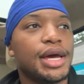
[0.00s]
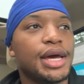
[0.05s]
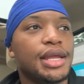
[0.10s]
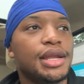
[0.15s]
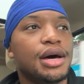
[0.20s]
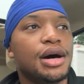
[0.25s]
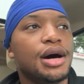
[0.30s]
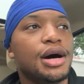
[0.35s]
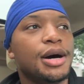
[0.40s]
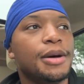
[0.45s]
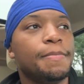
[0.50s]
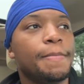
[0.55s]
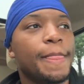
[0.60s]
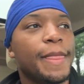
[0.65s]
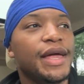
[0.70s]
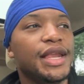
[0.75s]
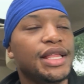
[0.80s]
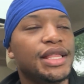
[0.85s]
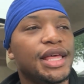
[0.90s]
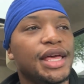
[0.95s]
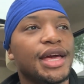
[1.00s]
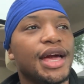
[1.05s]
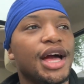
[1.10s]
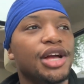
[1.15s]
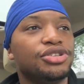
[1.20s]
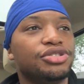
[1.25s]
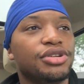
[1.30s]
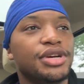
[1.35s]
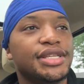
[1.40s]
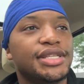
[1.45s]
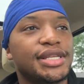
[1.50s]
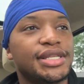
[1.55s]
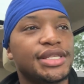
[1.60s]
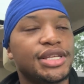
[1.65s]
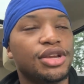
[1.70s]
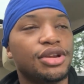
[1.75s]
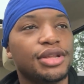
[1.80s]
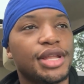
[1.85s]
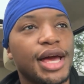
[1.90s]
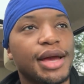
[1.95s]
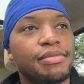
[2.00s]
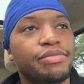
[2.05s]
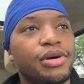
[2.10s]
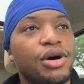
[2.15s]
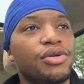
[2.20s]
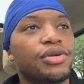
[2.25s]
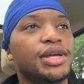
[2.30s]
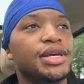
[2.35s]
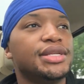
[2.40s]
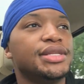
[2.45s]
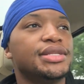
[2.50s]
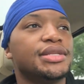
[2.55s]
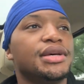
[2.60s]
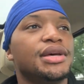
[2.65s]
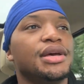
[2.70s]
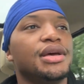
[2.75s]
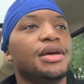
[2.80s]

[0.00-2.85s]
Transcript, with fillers: And anything extra is considered like bonus,